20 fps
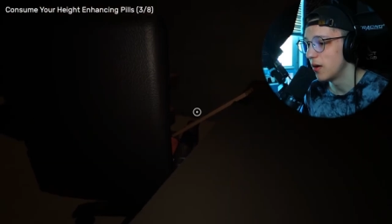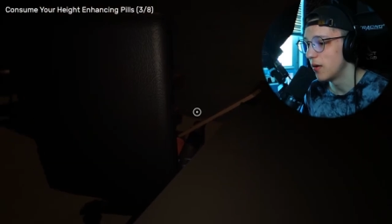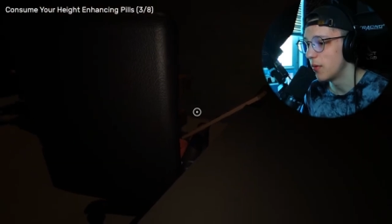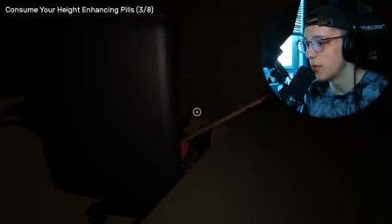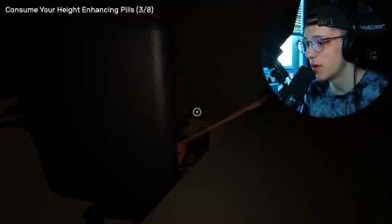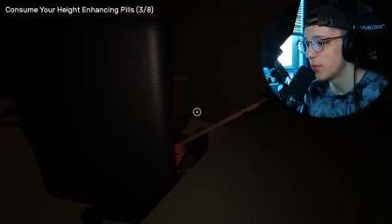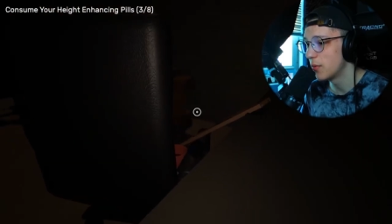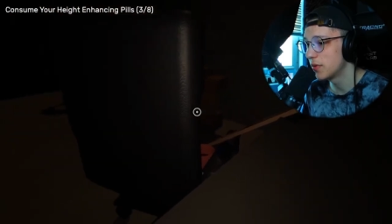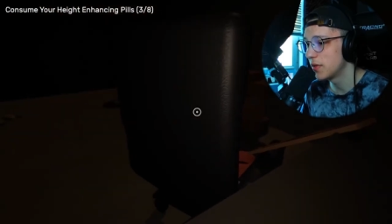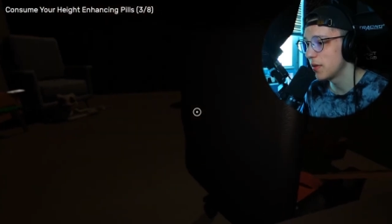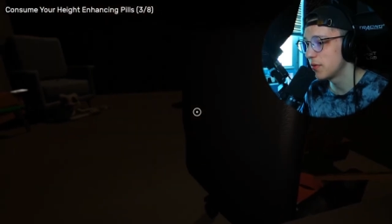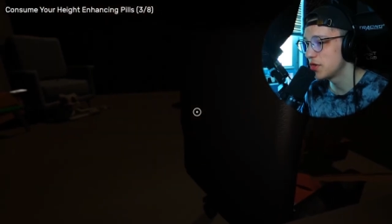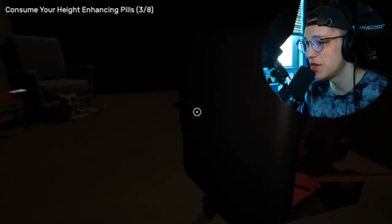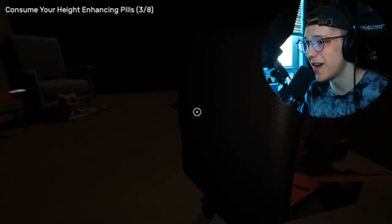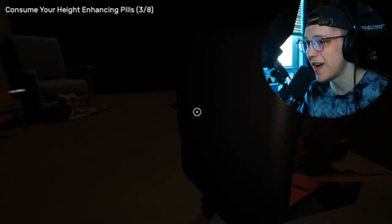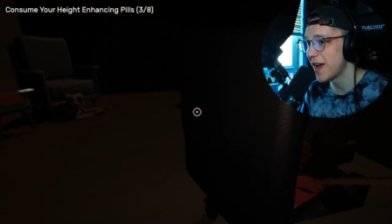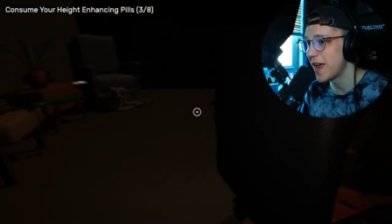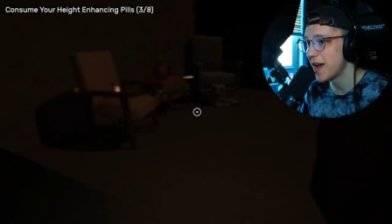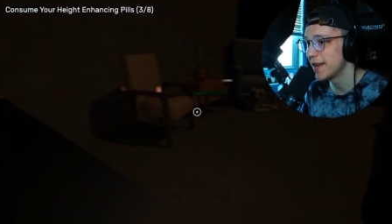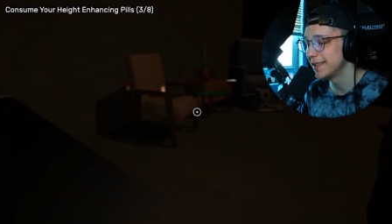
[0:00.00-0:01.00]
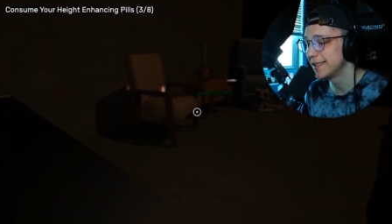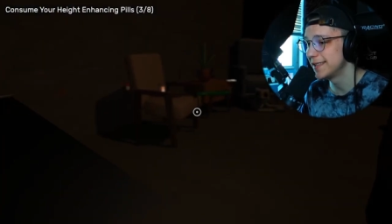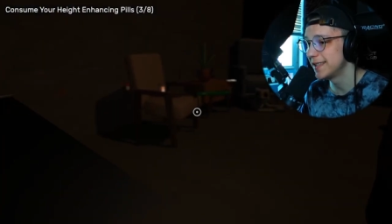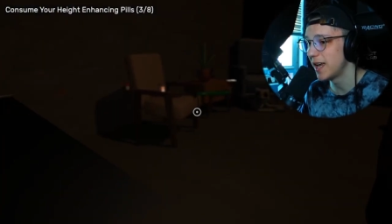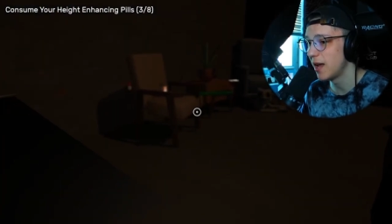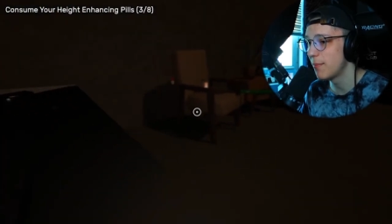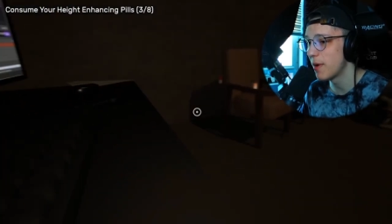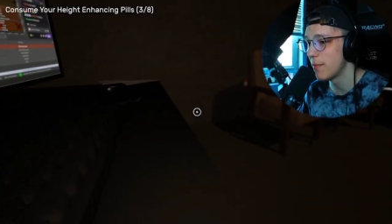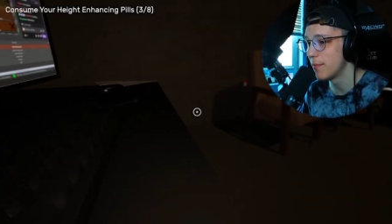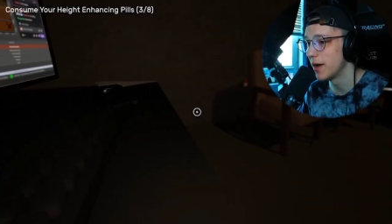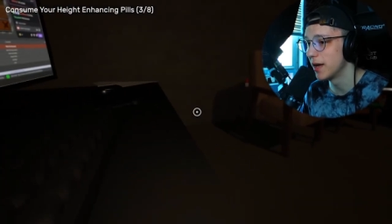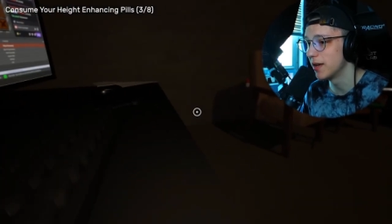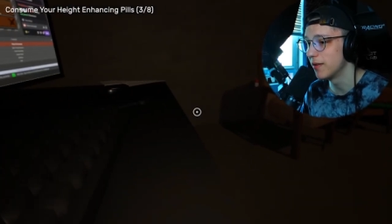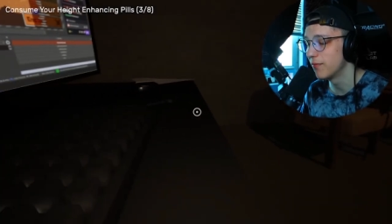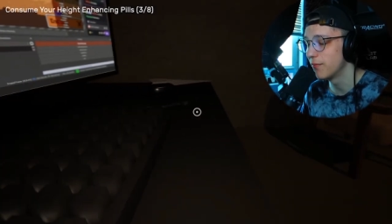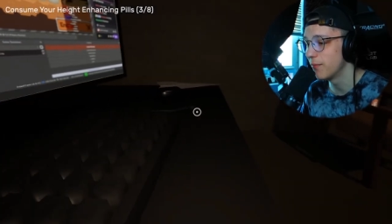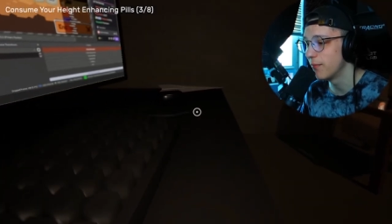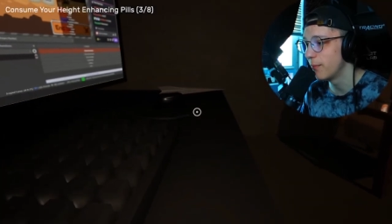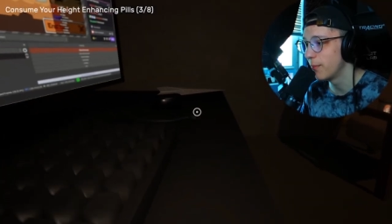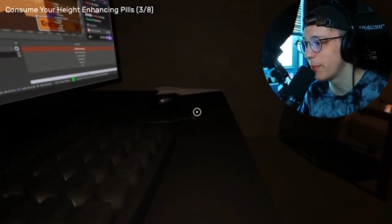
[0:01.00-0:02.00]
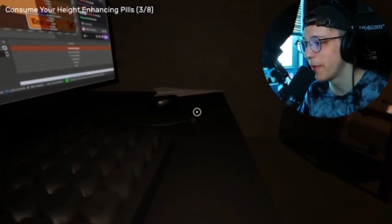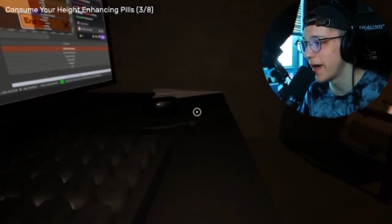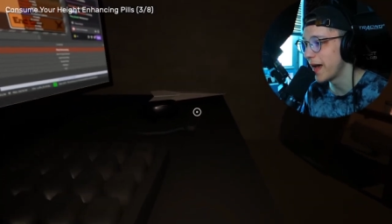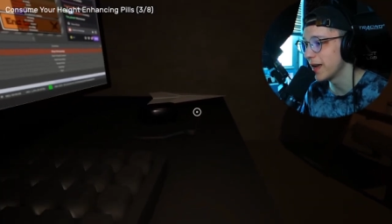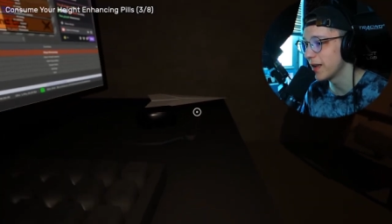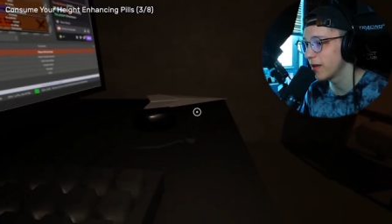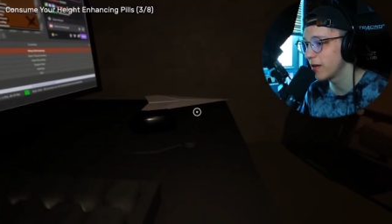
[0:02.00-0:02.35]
I wonder what the chat has to say about my pet